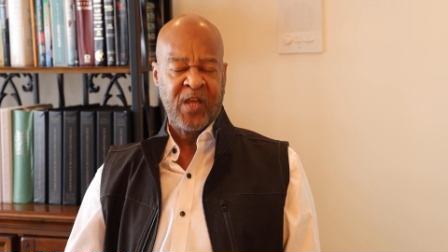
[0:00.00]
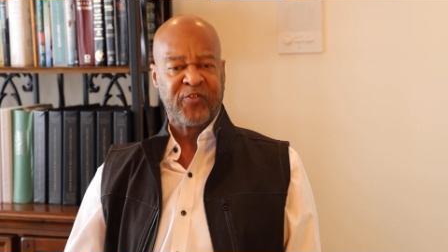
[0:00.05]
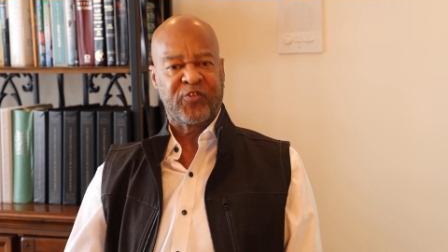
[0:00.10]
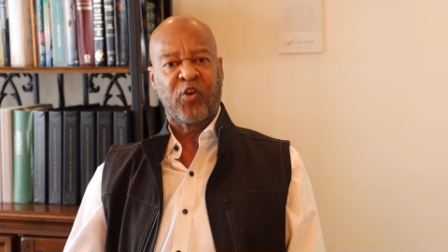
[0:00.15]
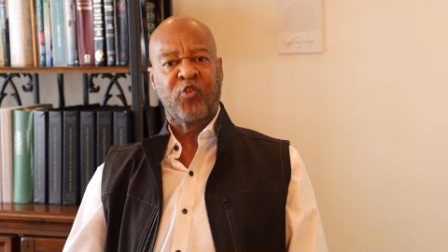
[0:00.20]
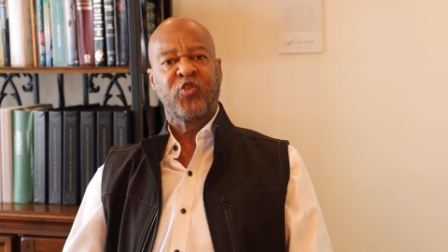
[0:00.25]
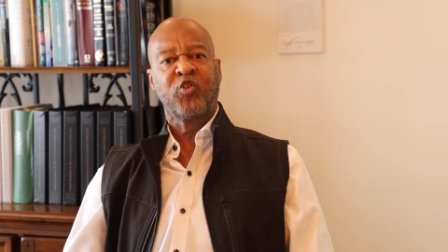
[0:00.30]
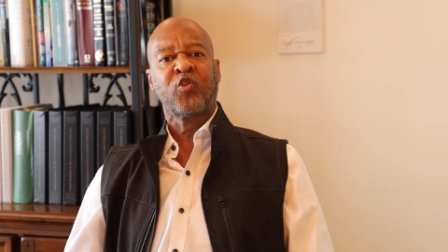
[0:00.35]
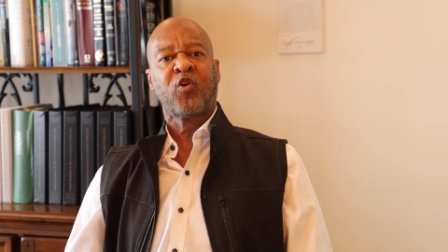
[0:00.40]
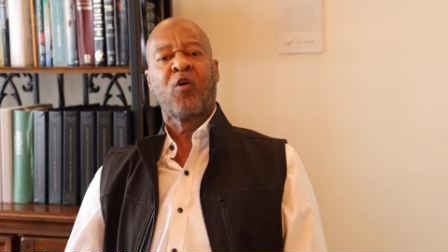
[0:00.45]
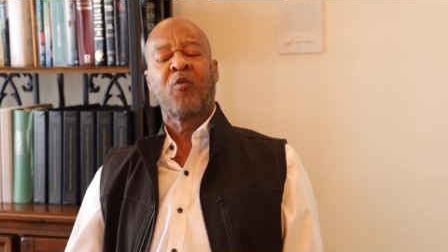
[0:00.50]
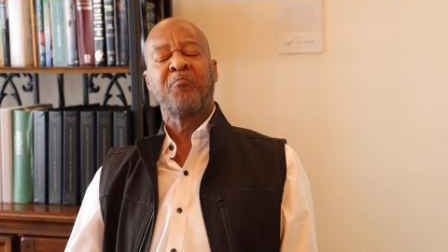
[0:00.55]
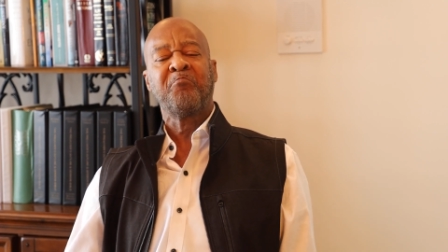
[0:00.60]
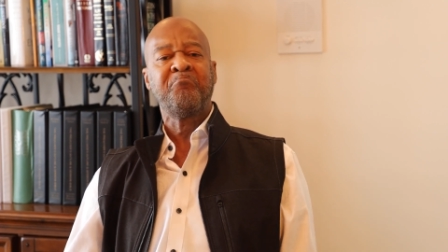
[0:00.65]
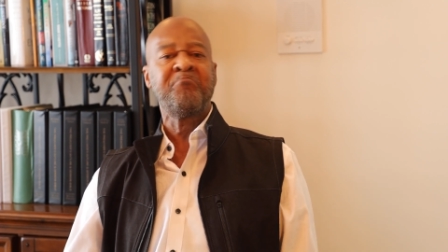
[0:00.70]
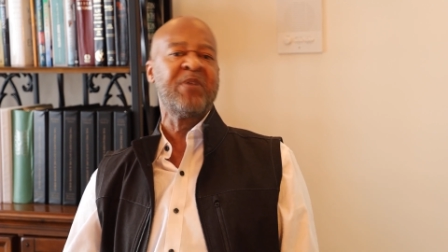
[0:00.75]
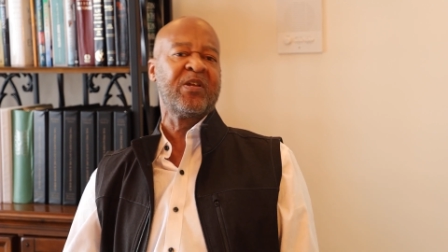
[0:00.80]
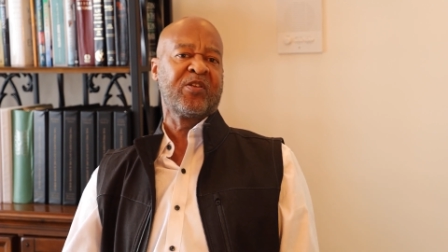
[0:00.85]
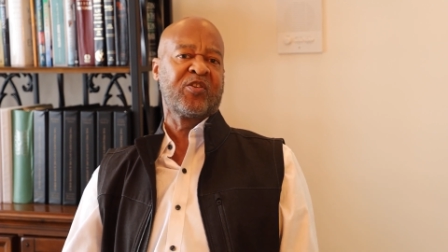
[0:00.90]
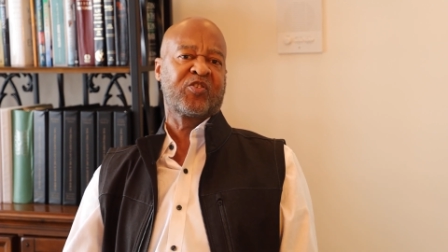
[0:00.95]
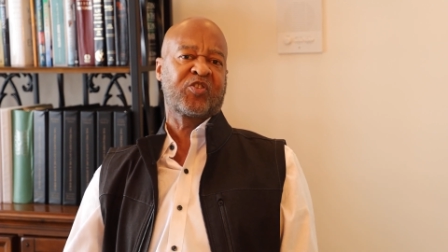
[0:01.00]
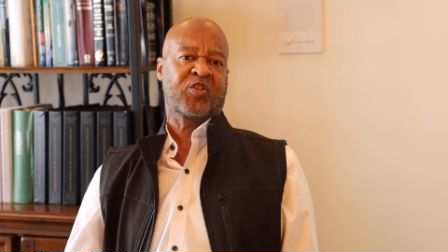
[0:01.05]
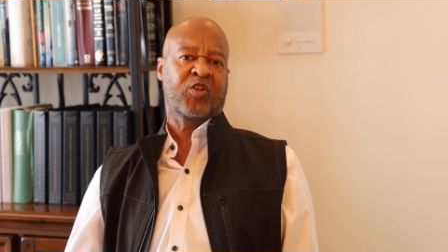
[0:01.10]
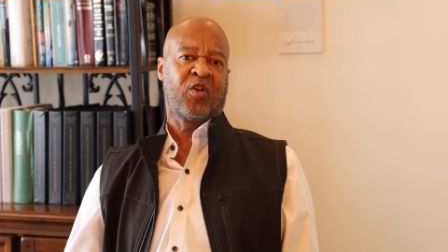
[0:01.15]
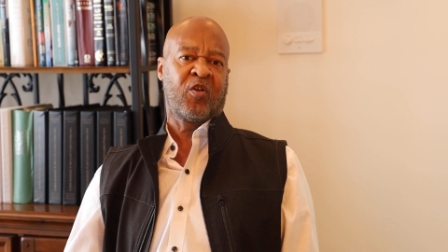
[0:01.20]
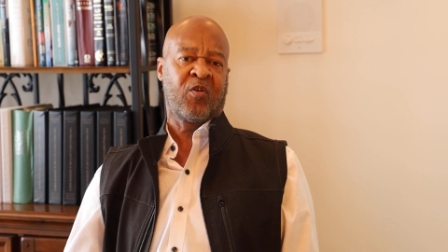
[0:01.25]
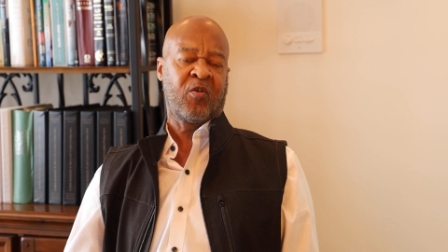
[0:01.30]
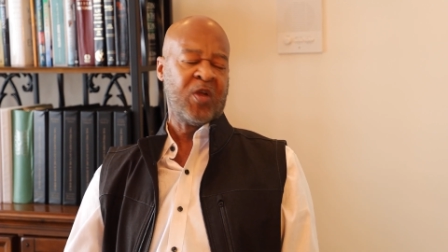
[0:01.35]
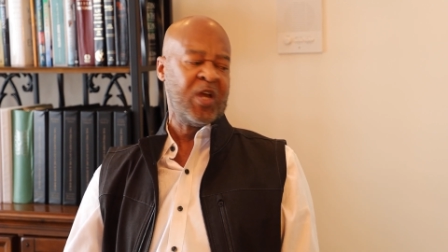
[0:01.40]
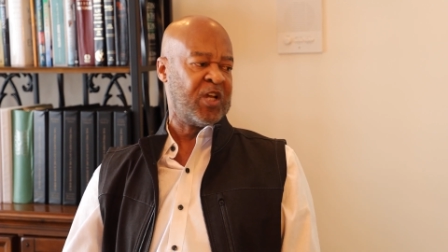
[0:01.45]
So you don't
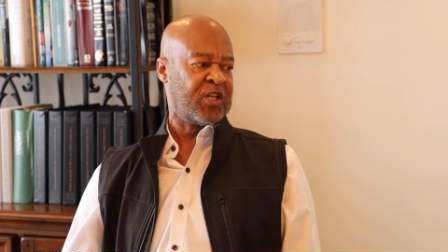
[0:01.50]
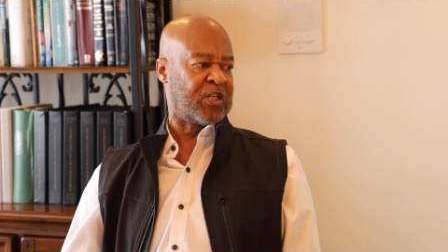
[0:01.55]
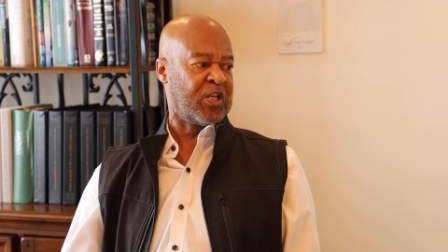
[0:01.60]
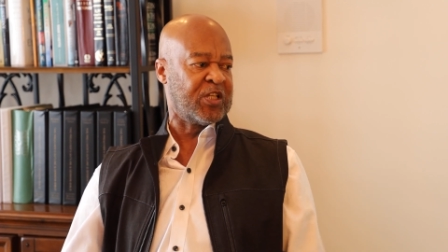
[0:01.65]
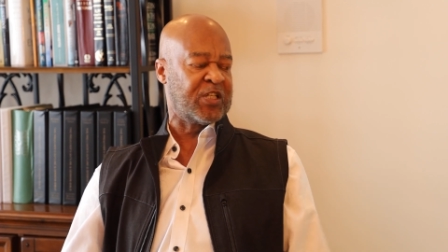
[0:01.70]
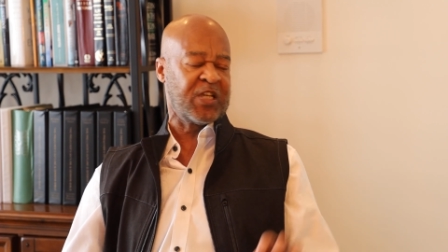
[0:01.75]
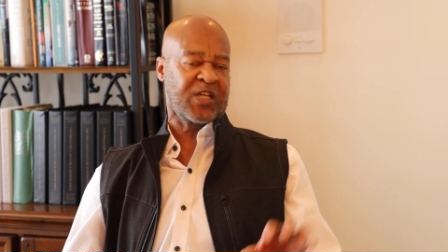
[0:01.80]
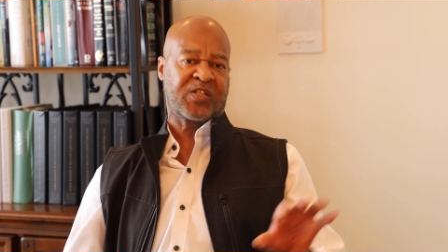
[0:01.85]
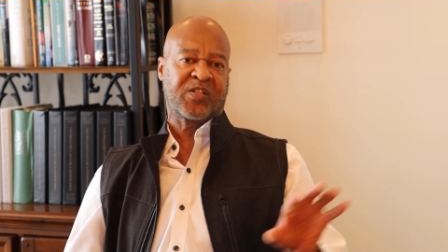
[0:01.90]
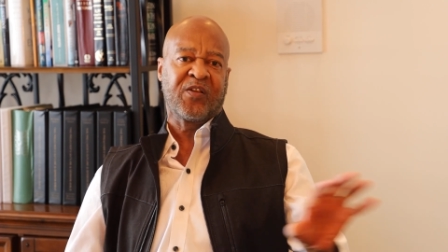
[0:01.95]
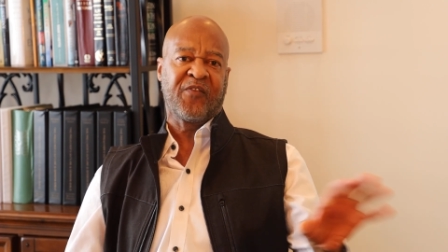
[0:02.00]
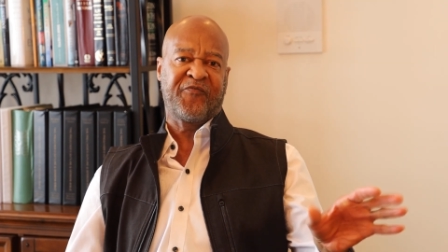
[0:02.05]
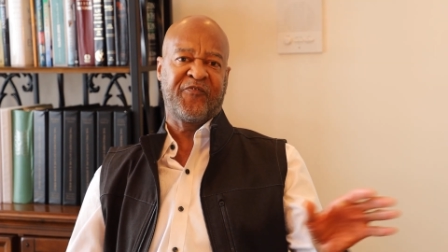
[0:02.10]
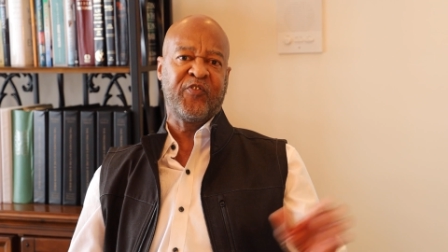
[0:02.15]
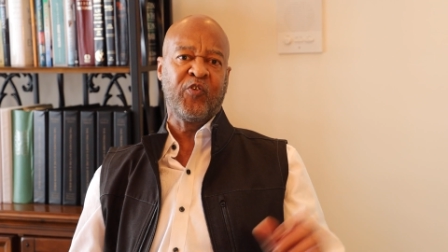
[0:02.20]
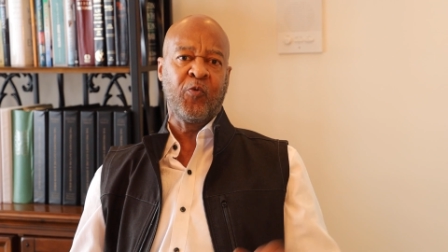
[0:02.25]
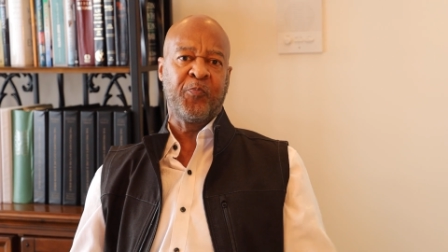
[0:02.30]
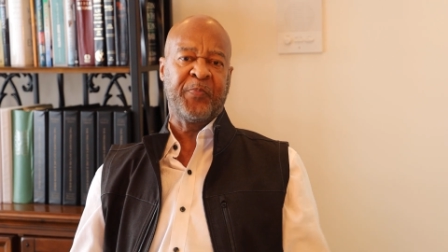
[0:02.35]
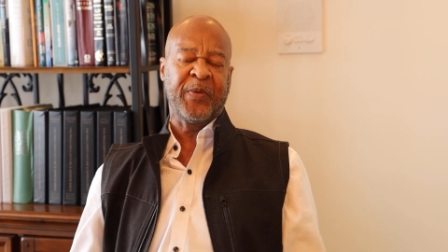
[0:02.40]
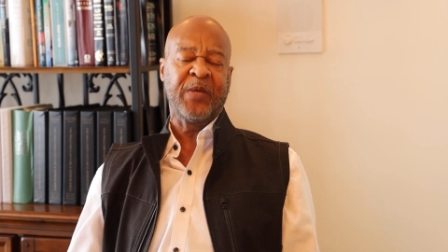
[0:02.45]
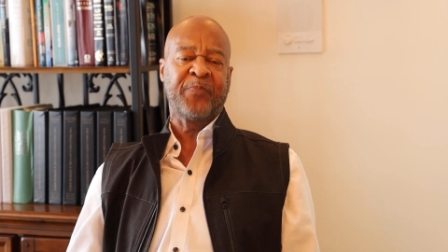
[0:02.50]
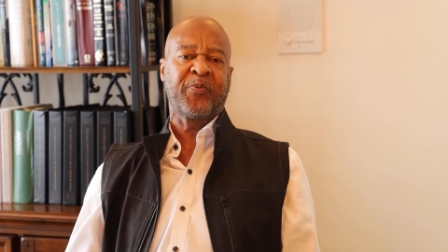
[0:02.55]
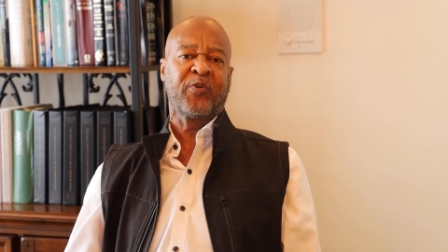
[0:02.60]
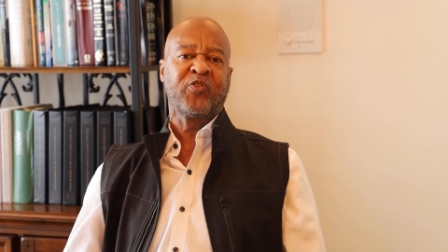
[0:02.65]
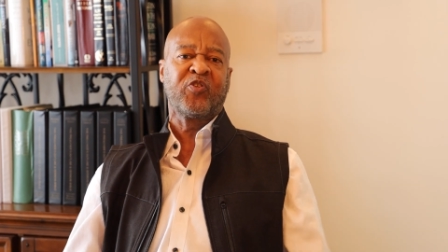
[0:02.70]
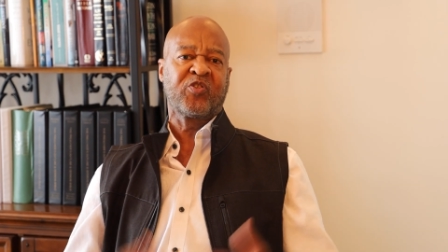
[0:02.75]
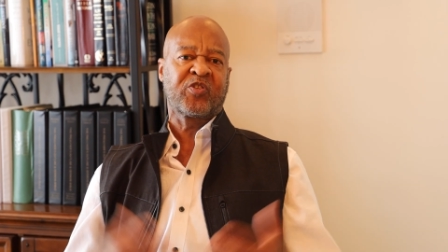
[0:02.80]
minister to just a few people,